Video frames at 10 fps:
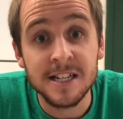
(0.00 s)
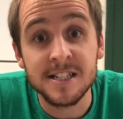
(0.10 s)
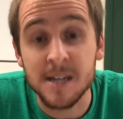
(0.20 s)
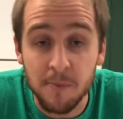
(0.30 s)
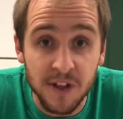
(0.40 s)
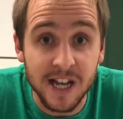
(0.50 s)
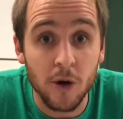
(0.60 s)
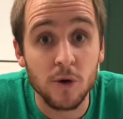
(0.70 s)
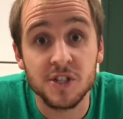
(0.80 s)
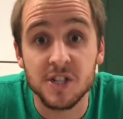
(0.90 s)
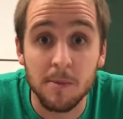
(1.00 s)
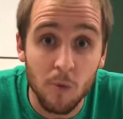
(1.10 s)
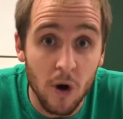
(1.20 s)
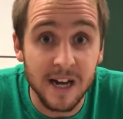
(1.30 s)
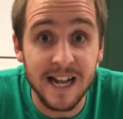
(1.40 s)
something or
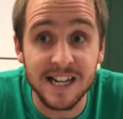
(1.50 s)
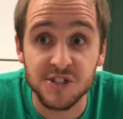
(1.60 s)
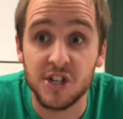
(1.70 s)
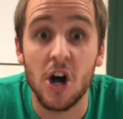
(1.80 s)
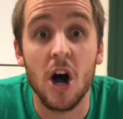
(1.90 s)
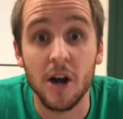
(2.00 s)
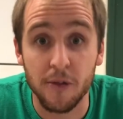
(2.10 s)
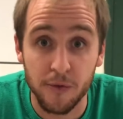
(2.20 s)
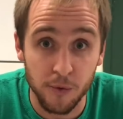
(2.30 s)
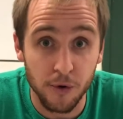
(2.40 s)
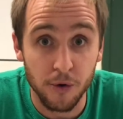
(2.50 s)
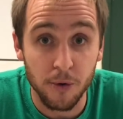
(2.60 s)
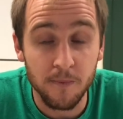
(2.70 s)
someone has gone through.